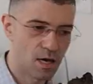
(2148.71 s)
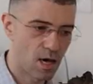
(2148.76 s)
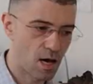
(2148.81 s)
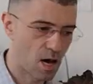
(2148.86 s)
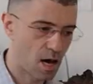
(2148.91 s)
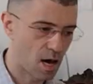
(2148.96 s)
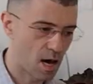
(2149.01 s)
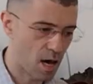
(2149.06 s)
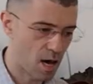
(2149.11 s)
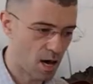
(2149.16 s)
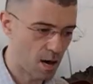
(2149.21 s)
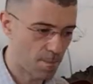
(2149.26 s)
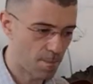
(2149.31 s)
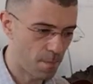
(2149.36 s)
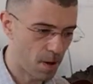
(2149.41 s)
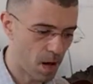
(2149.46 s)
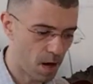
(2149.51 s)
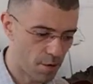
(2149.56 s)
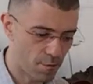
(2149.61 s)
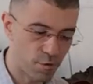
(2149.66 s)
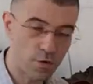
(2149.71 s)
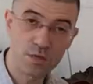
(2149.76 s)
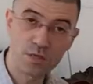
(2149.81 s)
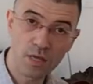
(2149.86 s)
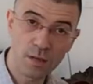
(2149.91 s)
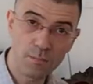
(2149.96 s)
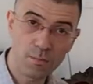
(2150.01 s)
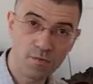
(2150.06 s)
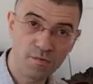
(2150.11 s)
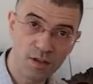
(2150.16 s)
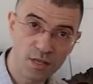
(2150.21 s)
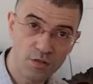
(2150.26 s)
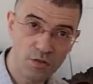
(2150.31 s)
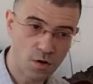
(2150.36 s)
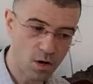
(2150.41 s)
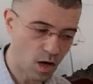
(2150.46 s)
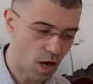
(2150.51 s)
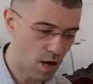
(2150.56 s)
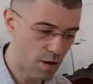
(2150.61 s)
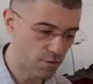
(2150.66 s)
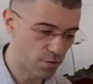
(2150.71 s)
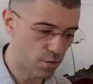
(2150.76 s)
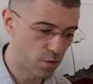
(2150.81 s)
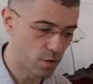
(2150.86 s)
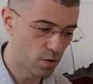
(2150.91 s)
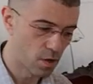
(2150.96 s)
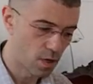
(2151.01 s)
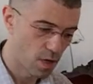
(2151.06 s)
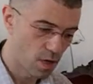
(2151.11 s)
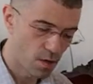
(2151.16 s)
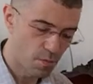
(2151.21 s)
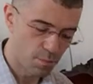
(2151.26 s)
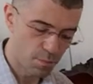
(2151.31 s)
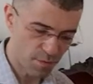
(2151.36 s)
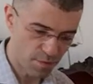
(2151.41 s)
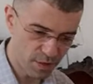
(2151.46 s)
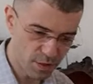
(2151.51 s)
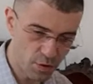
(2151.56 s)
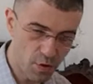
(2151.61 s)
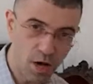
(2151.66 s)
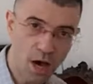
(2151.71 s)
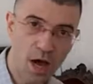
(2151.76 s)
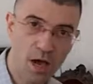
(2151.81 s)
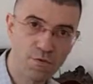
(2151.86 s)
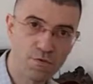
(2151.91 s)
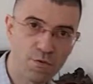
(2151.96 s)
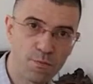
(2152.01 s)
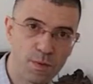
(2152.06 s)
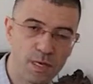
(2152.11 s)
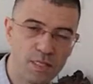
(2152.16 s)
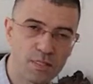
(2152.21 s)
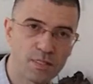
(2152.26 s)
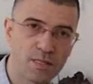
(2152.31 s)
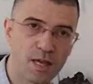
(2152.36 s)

Hifu is a professional Hifu. Professional Hifu means